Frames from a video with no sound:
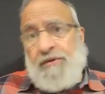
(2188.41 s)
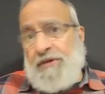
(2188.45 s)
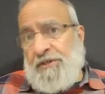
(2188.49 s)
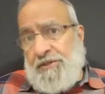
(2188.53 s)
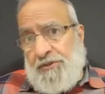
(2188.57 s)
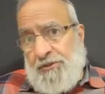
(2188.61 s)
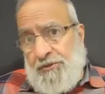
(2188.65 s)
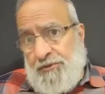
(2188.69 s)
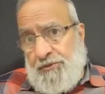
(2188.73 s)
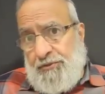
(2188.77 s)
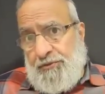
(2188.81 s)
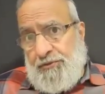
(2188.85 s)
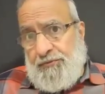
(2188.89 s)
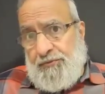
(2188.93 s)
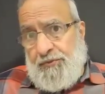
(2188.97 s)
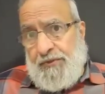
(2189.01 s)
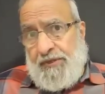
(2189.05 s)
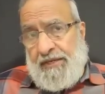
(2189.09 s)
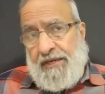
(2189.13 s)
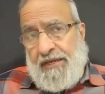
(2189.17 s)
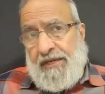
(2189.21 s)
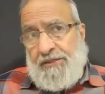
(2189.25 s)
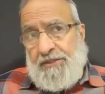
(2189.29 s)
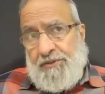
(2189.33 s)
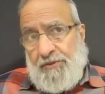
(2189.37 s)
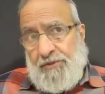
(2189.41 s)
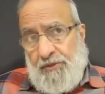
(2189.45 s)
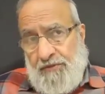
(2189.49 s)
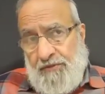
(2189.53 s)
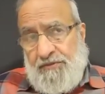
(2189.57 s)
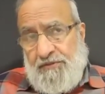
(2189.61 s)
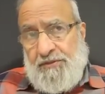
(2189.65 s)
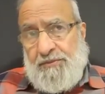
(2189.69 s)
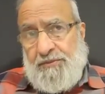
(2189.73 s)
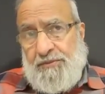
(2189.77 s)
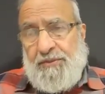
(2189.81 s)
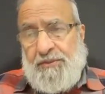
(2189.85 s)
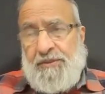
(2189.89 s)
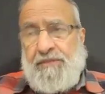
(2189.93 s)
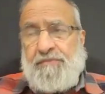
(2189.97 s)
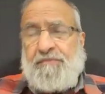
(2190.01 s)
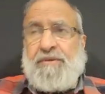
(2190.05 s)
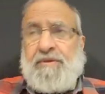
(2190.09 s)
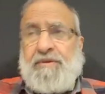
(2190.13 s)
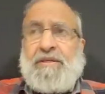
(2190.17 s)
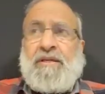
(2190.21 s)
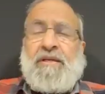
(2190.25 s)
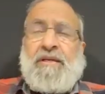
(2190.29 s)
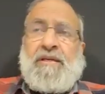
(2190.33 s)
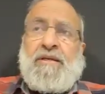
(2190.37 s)
very useful and has always been
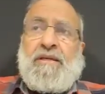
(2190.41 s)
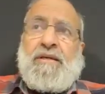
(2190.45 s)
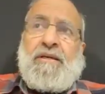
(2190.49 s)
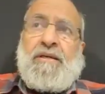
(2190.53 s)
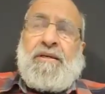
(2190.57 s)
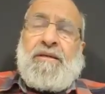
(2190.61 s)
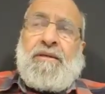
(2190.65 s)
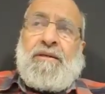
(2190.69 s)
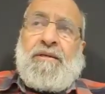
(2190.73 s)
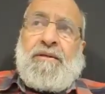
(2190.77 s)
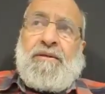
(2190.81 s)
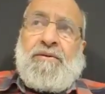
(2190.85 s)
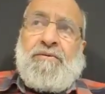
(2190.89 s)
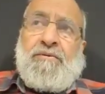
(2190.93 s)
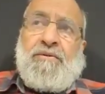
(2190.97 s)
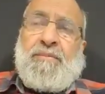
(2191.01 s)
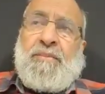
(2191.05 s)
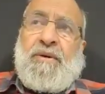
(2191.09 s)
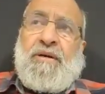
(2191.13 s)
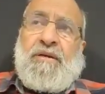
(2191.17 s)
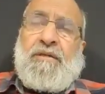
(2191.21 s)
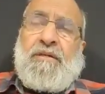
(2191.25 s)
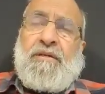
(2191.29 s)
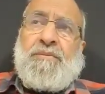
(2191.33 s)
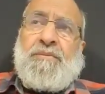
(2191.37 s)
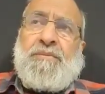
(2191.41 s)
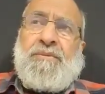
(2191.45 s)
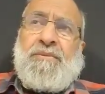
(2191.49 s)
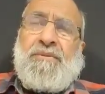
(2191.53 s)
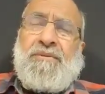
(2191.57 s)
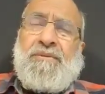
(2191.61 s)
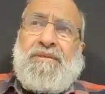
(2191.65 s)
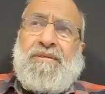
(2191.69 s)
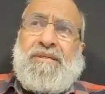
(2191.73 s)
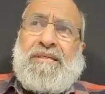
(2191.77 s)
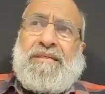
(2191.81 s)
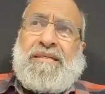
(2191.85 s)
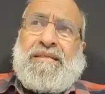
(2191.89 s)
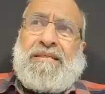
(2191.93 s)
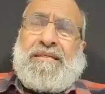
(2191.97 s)
very remarkable,